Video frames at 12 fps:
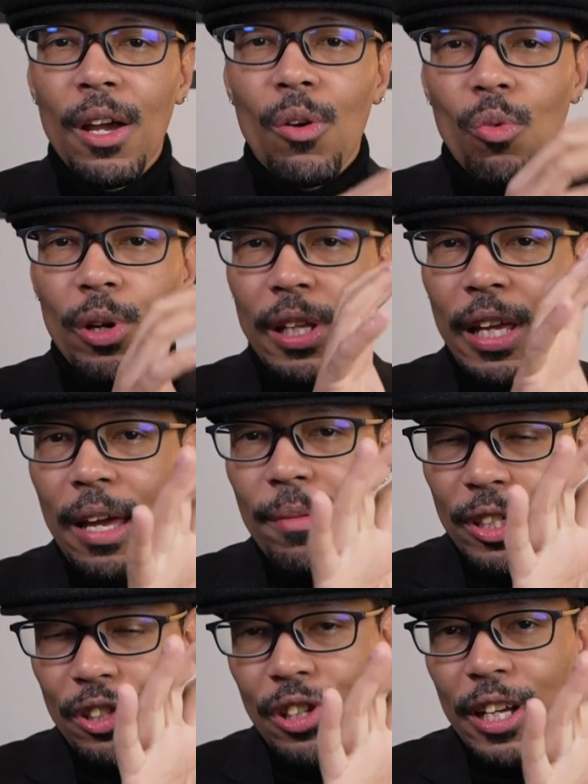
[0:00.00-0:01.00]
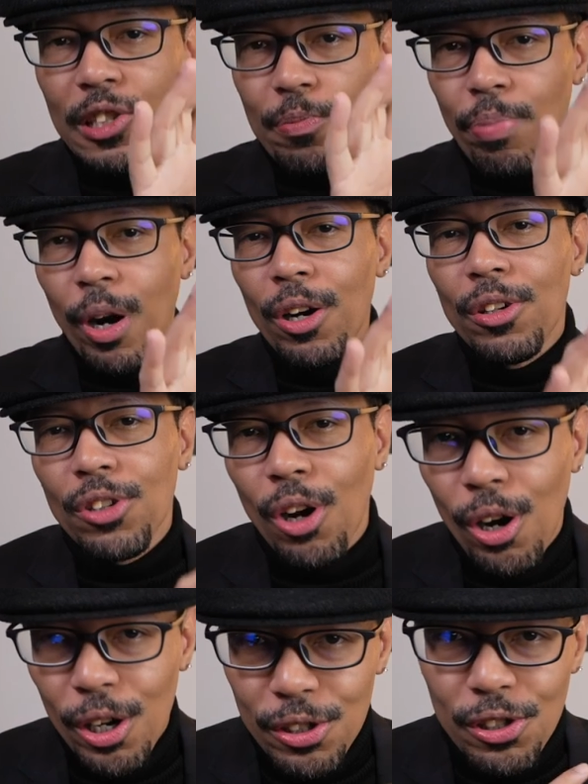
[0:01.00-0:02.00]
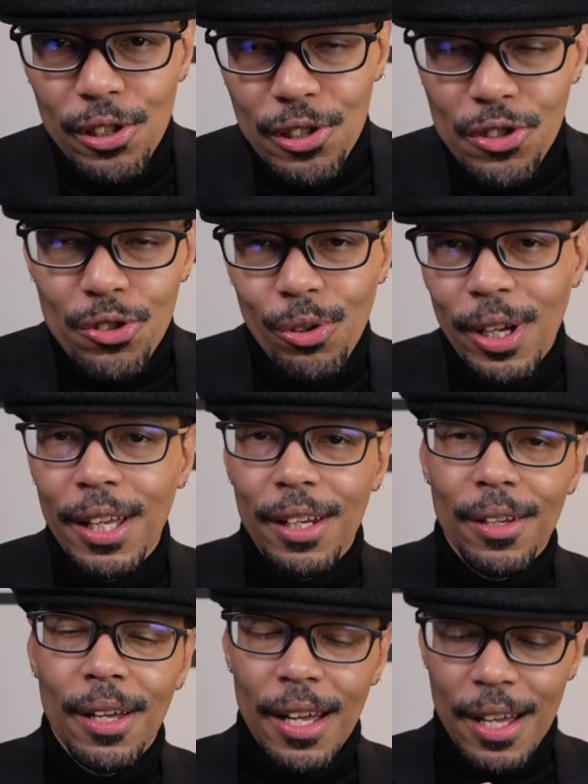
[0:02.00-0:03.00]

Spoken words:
where the image gets burned onto the screen.